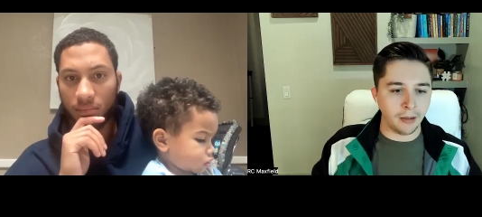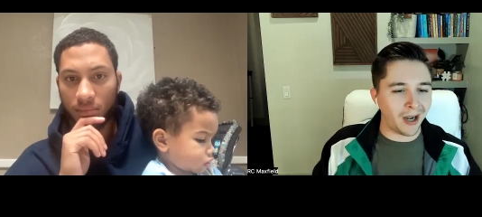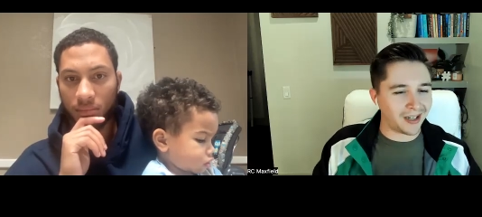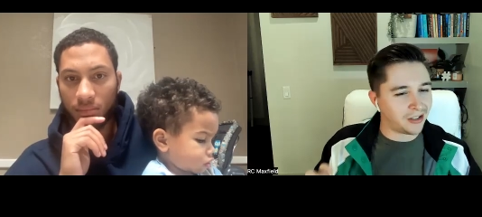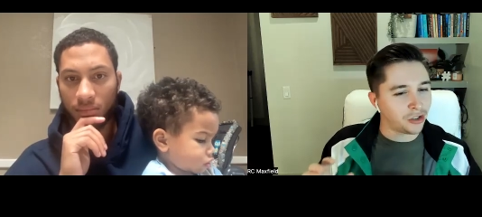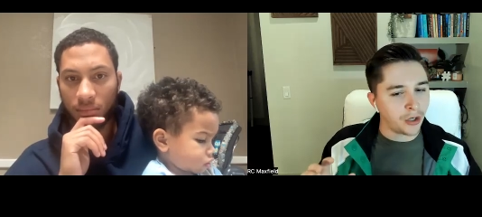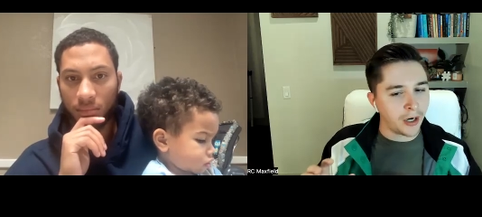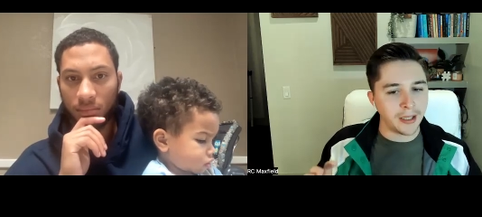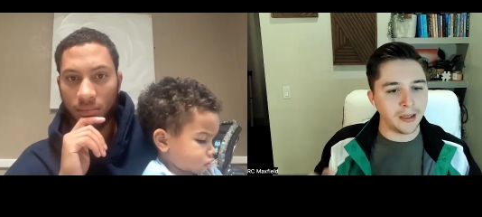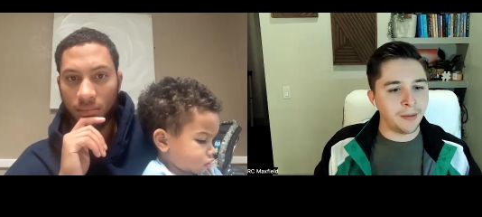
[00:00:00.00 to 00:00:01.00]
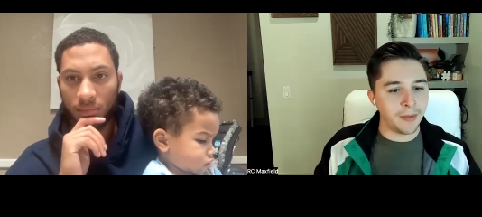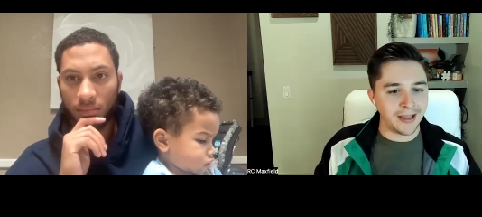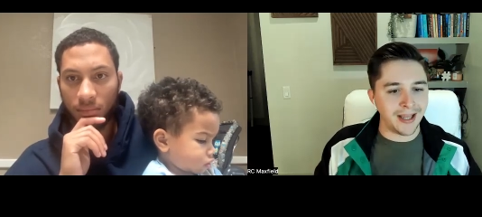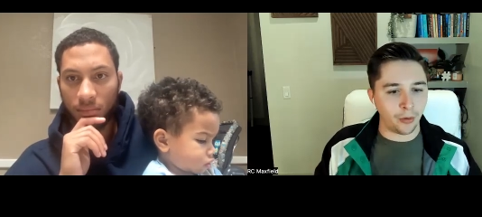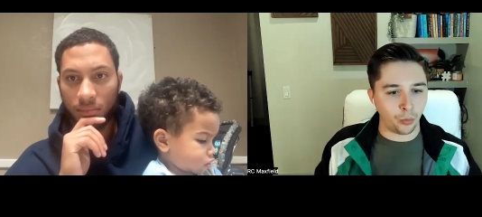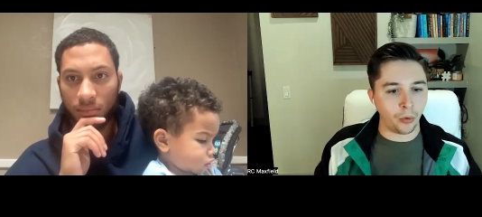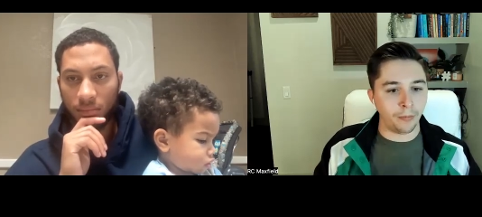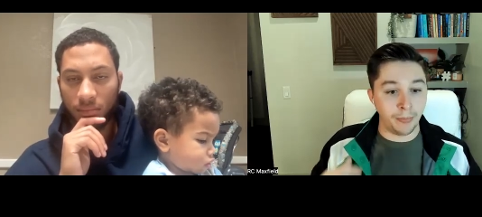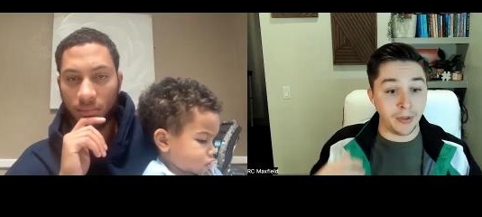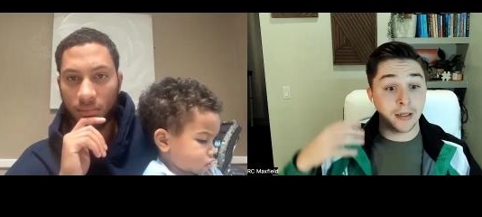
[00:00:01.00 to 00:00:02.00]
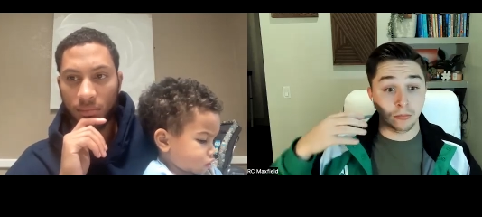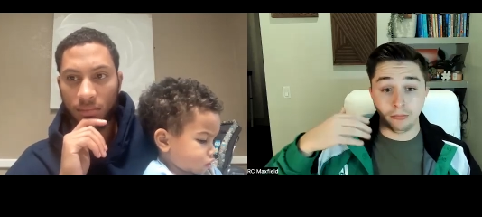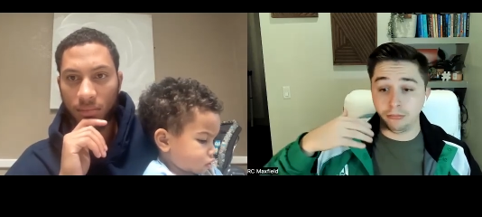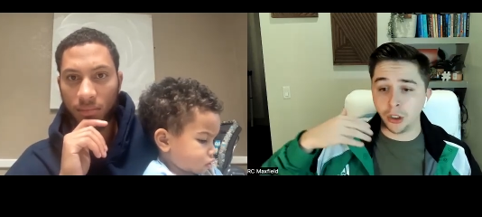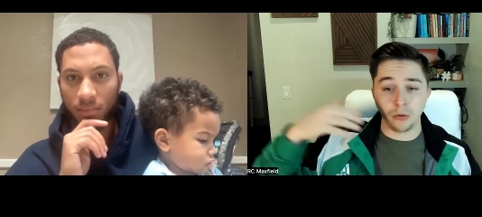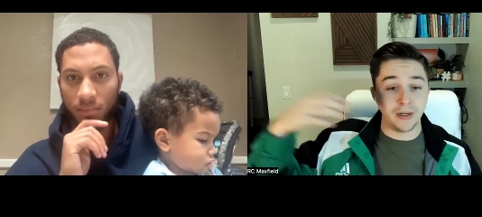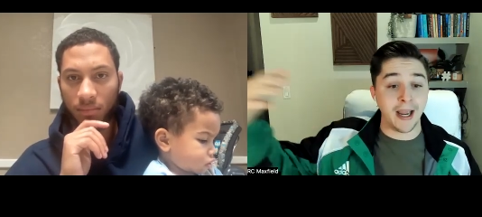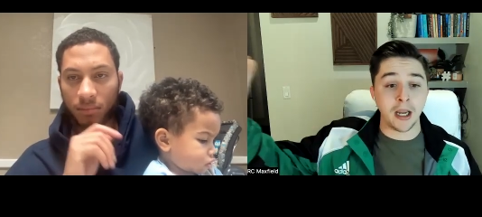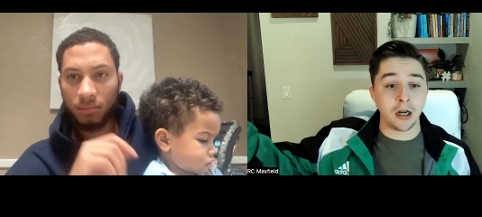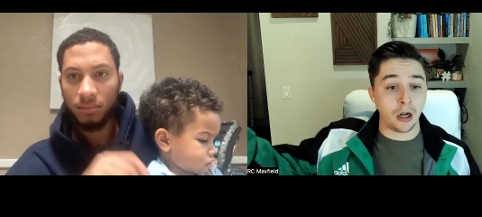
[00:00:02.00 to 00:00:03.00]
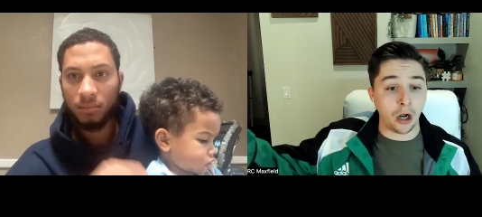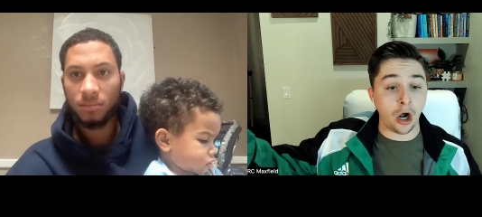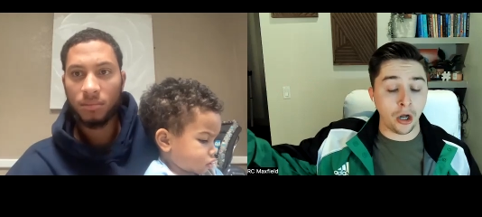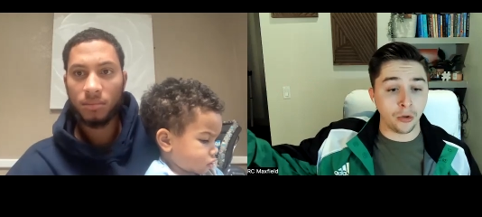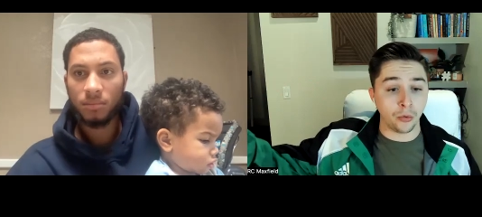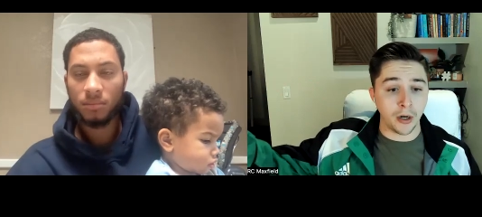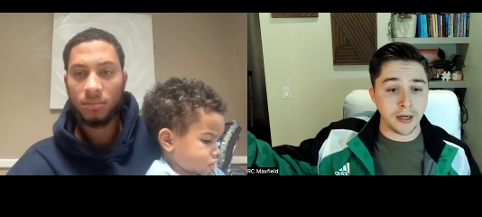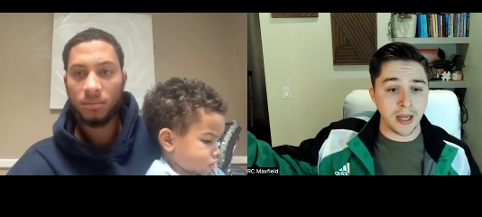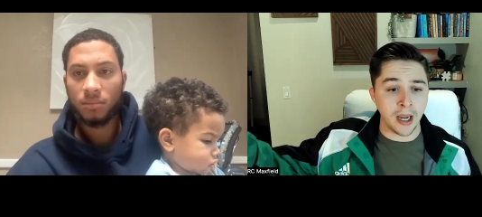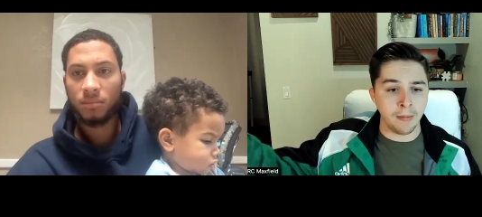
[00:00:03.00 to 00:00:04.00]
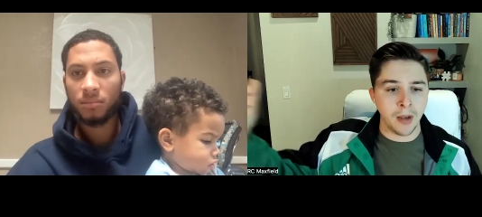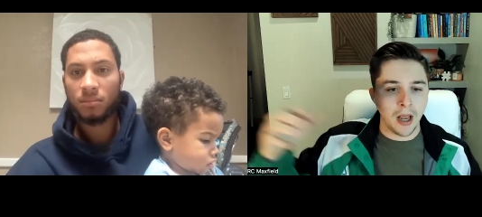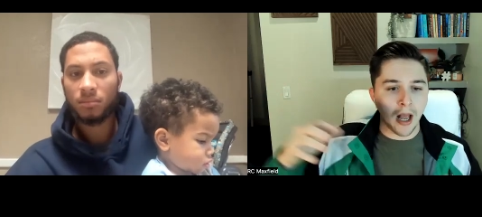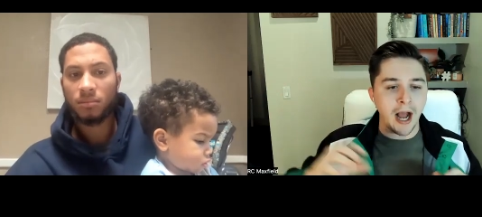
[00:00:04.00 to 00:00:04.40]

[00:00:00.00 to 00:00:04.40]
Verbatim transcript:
Speaker 1: in the box to try and limit that big, gain on the run game.